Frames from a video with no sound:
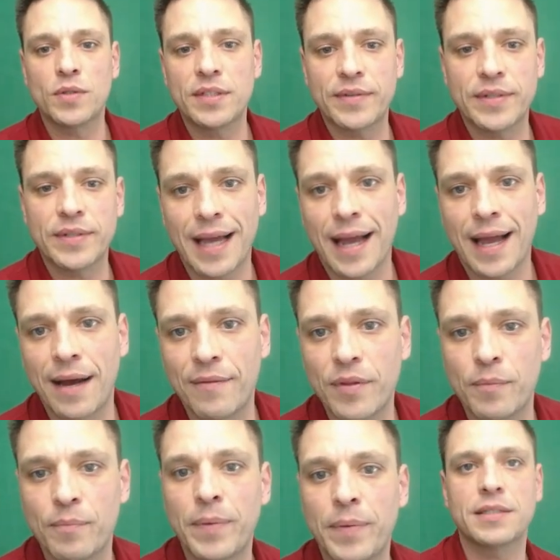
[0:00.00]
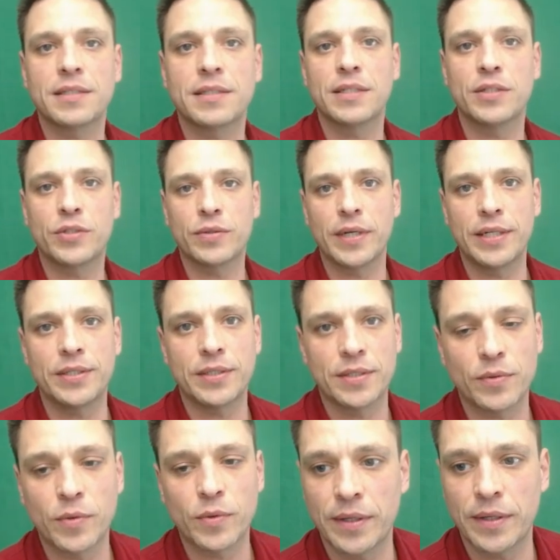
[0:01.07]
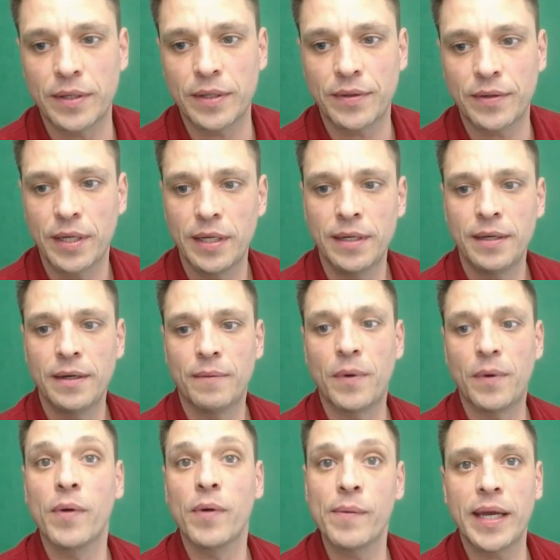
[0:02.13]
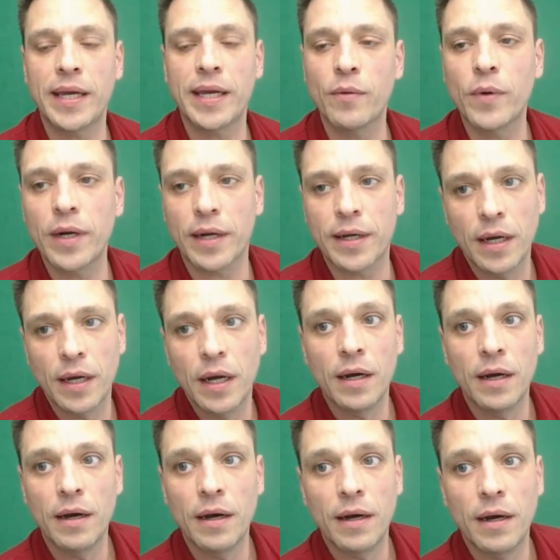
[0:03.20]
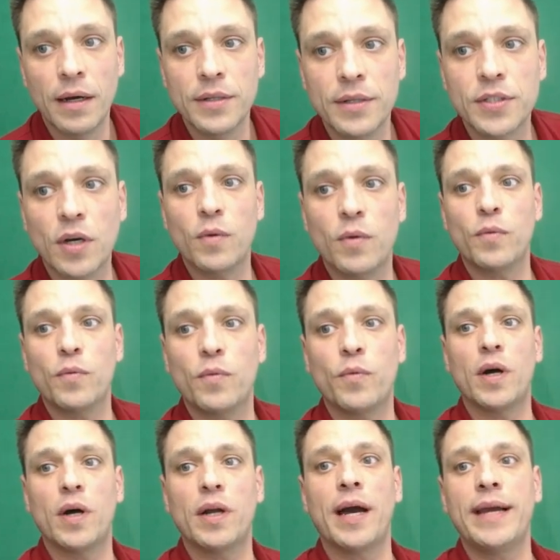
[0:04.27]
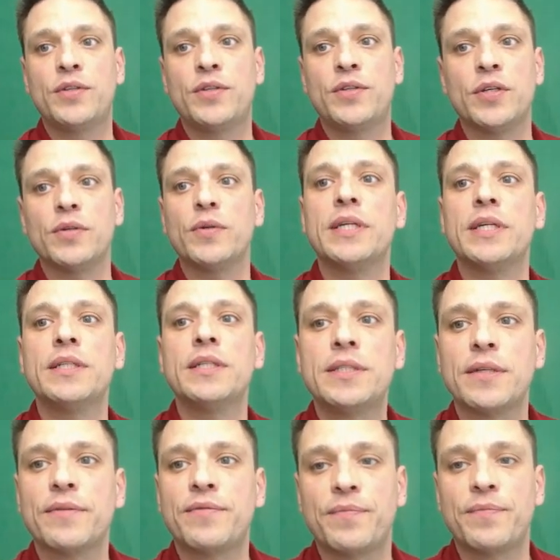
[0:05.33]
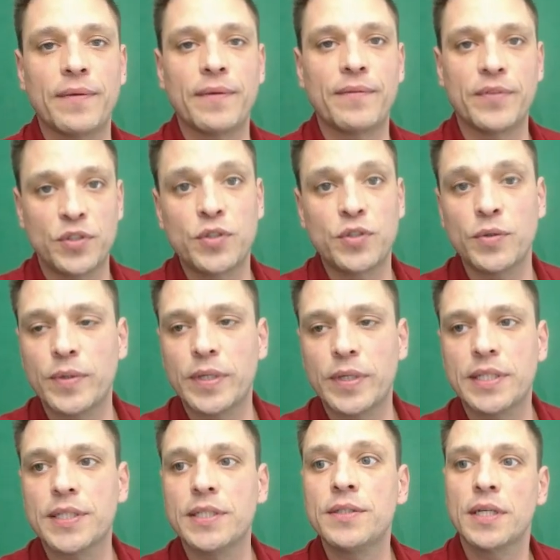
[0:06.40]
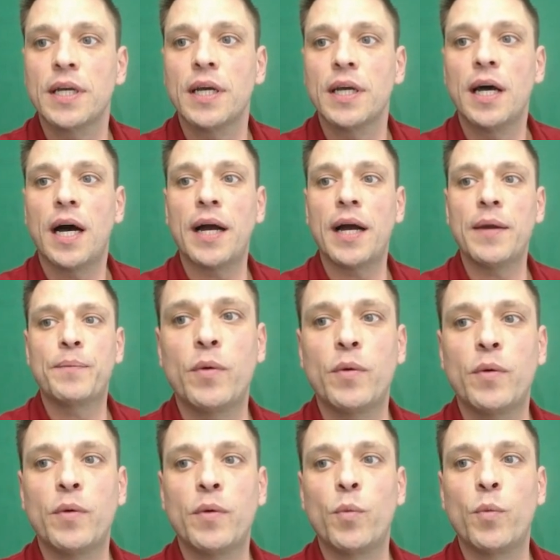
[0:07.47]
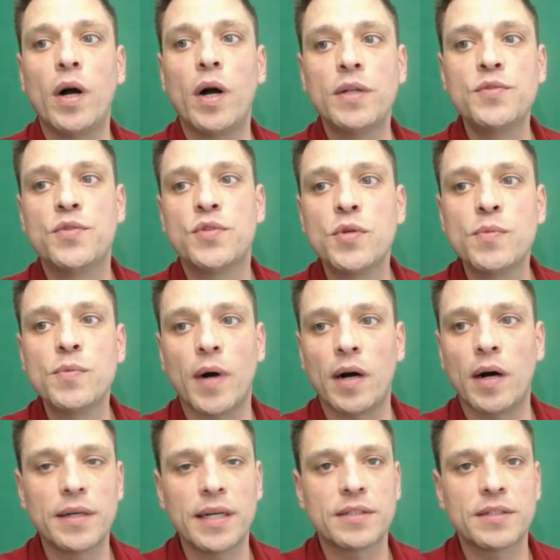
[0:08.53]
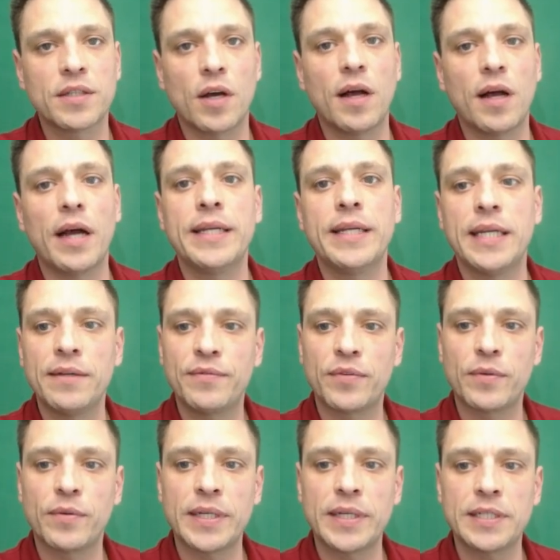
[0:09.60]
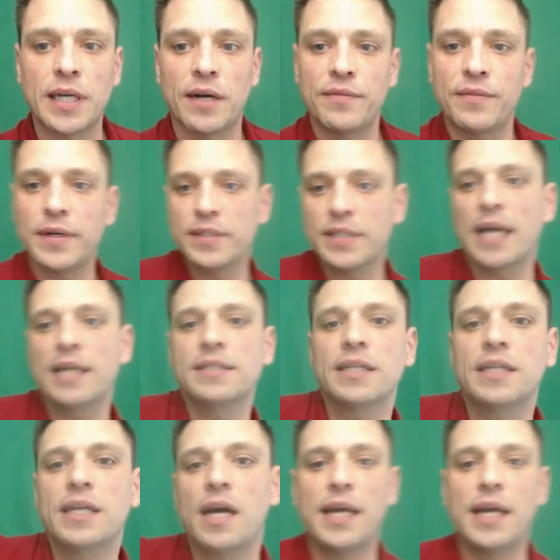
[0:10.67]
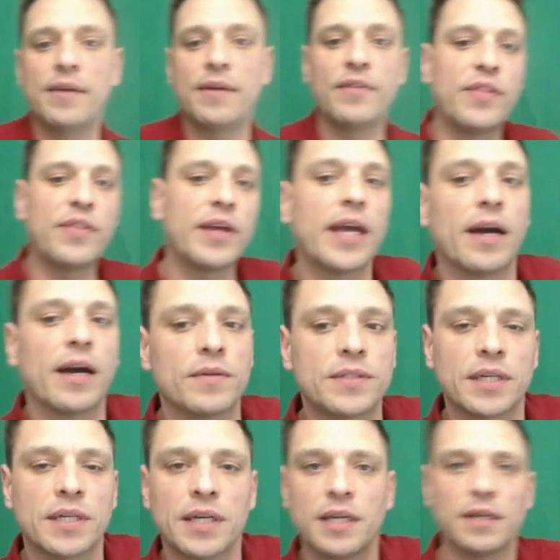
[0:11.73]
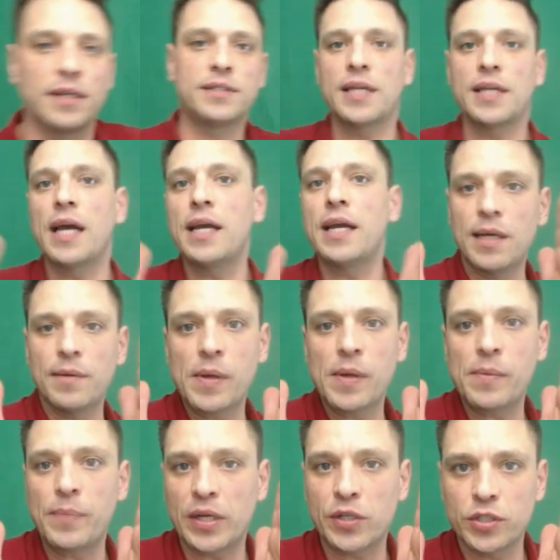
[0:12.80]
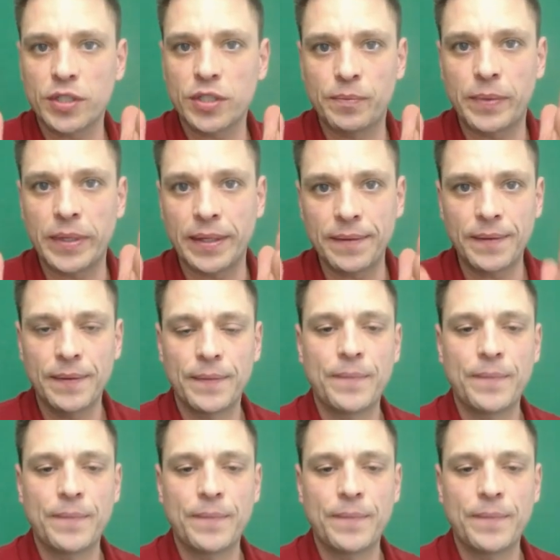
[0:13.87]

us have the best situation to work with, but we make it work. So what I do is, for two reasons, I put one zoom on. That's all I need for myself. It hasn't cut everything out. It's tightened up my picture a bit.